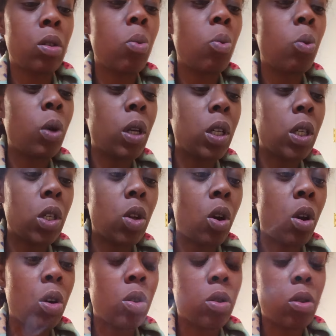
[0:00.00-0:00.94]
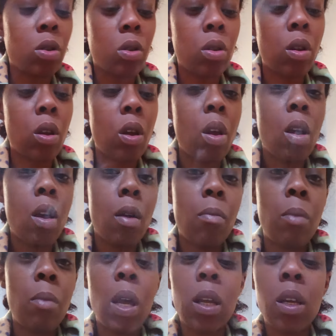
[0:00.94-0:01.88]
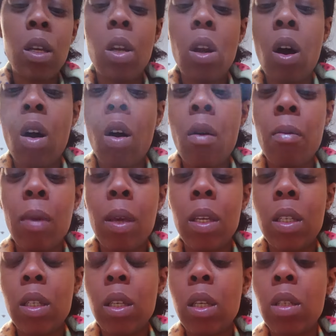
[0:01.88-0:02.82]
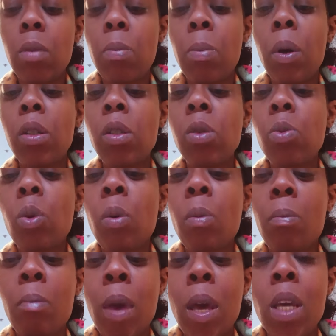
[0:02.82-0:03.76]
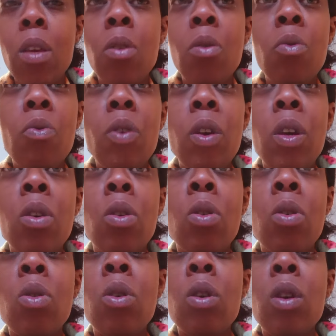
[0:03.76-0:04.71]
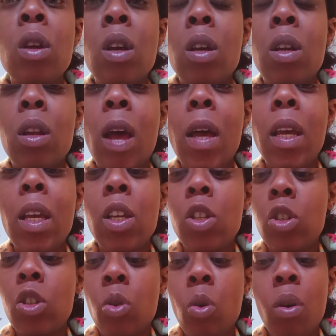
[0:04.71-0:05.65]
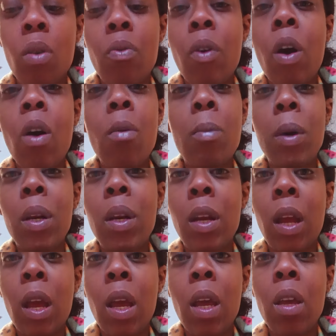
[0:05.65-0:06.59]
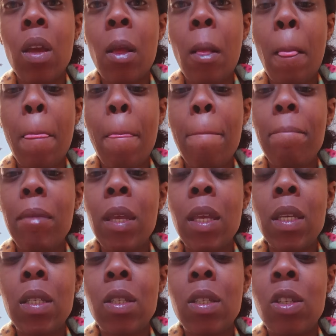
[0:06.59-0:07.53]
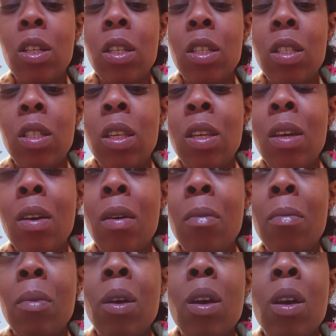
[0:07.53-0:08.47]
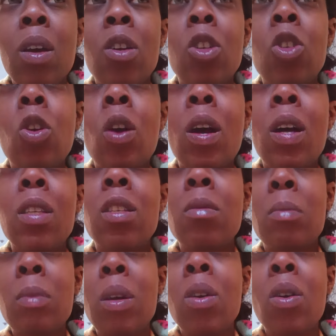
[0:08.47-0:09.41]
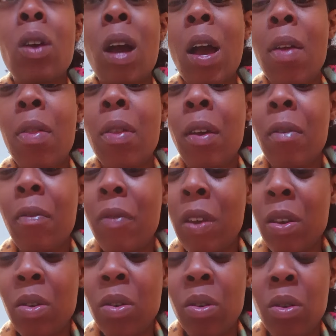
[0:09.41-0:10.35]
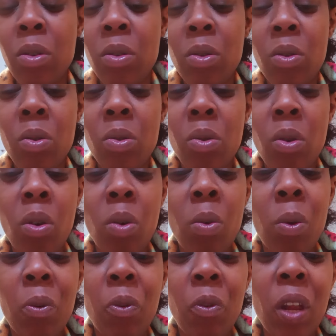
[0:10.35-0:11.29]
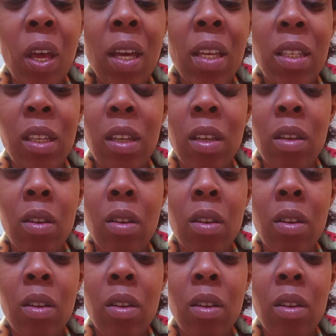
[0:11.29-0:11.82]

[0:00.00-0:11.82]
when it starts. Making it all make sense. A person will make you feel like it's your fault, but it ain't. It's just them trying to mirror how they feel or reflecting